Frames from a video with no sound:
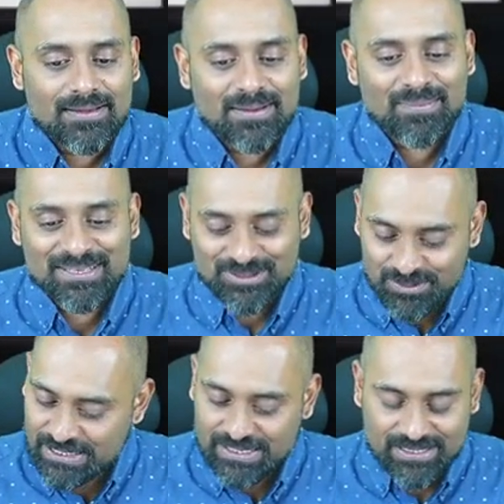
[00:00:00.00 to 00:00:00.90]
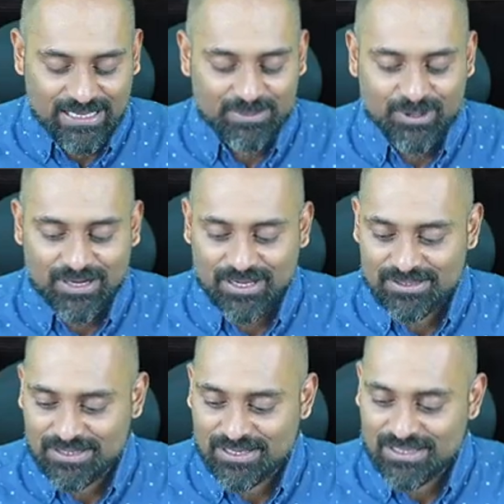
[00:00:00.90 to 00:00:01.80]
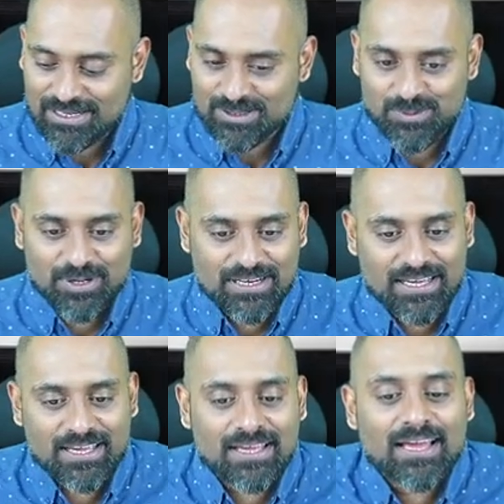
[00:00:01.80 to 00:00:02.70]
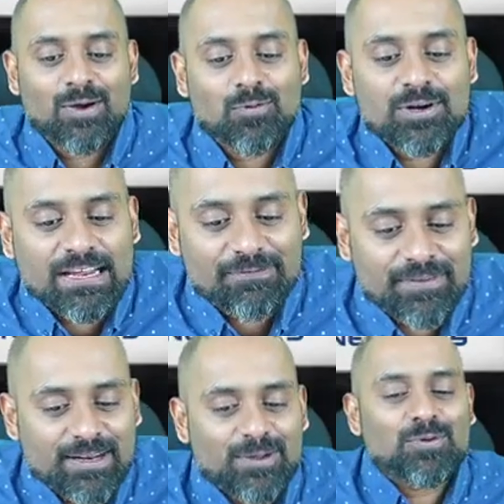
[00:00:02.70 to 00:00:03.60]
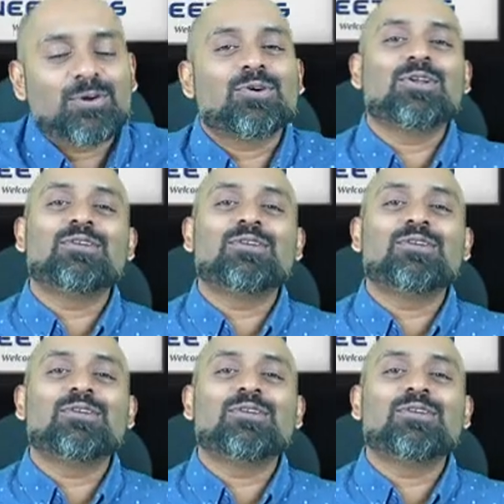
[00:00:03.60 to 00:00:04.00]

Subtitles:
Manju Merida, keep on dancing here. That is what I would definitely want all